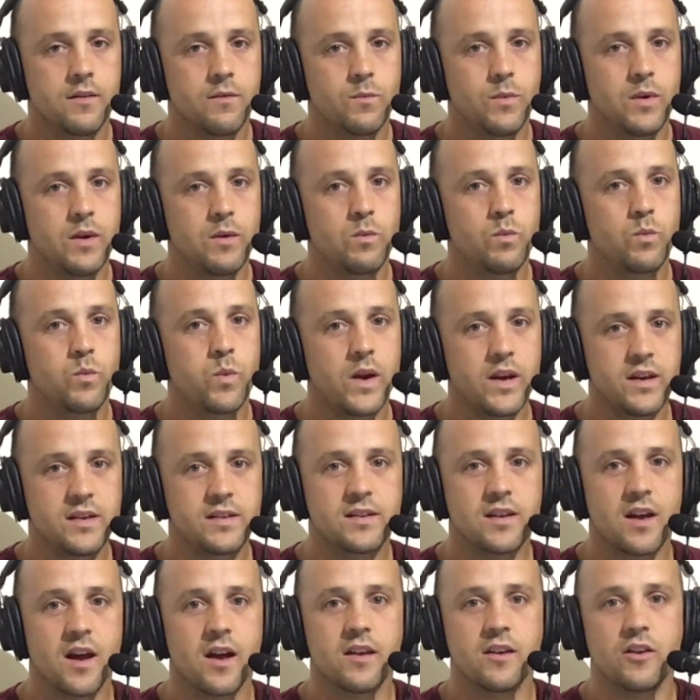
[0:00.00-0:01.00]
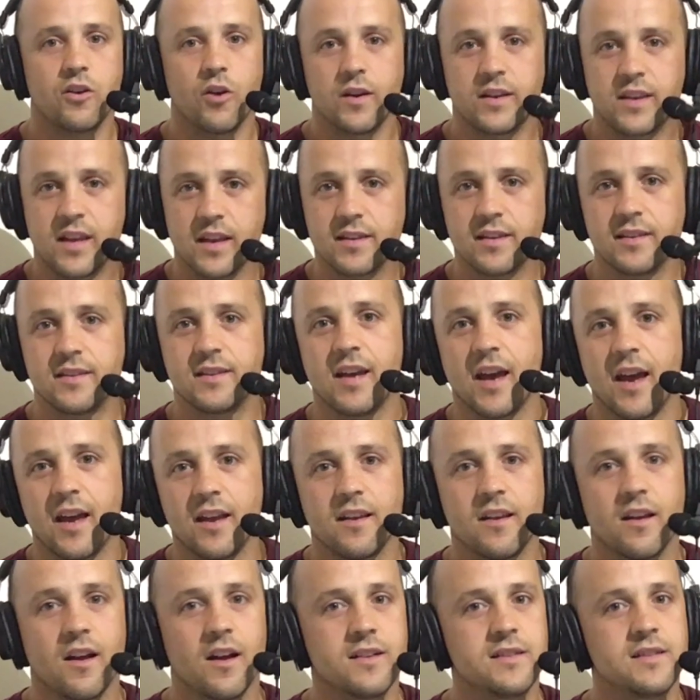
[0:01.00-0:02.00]
We restart, I'd get to
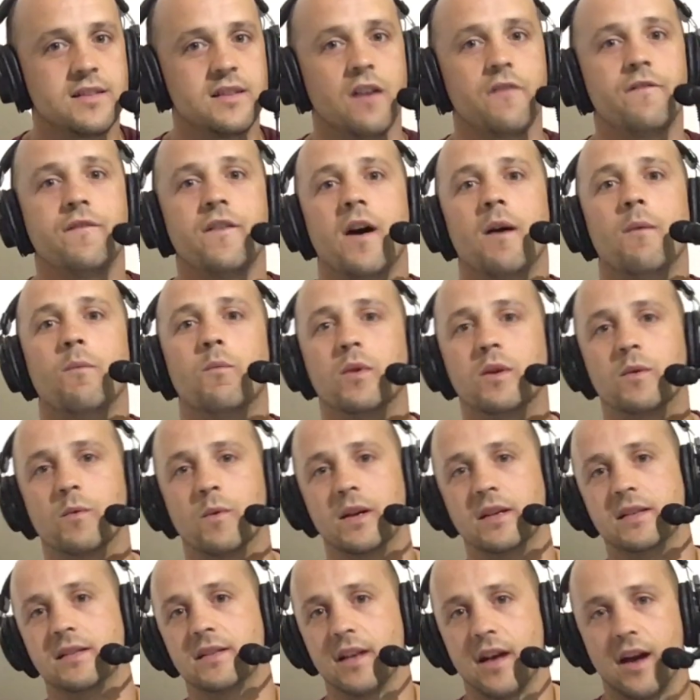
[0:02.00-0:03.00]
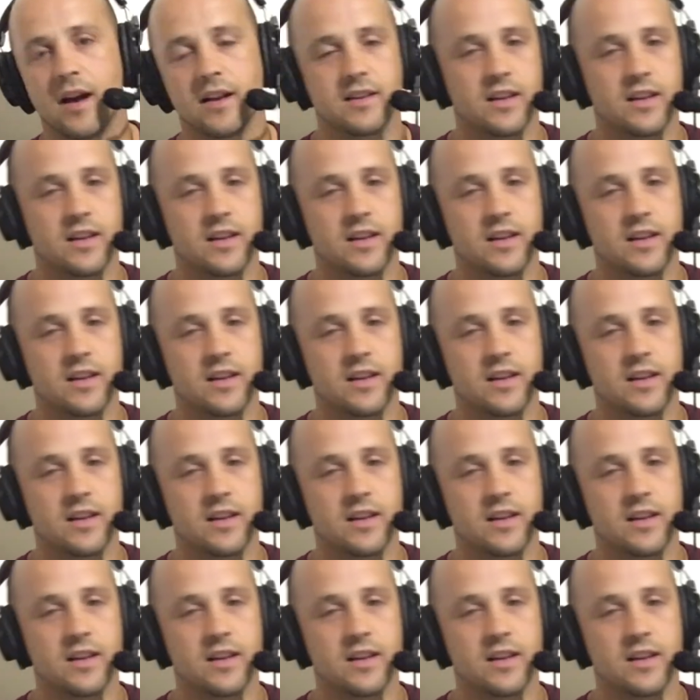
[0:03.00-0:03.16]
10, I'd stuff up, we'd restart.